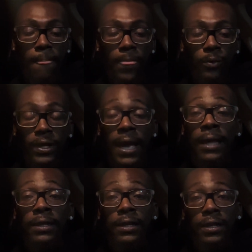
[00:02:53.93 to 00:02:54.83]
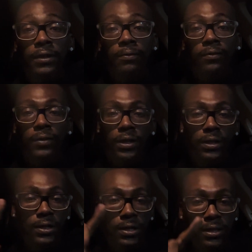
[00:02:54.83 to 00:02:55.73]
reality.
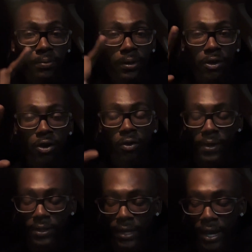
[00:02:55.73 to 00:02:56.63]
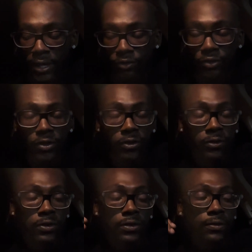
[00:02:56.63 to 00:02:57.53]
Discipline always has
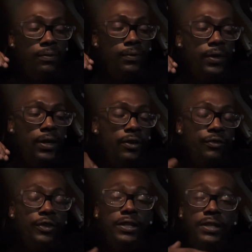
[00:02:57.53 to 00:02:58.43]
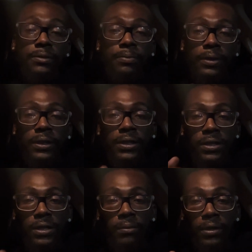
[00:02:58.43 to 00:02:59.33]
results. If you're disciplined in
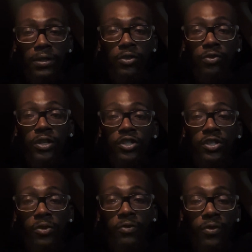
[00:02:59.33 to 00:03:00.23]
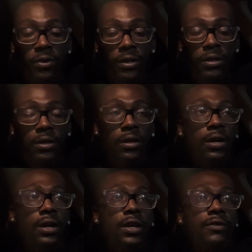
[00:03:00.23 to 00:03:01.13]
something, you can show for it.
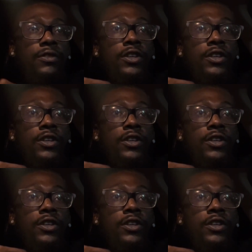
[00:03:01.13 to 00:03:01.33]
If you're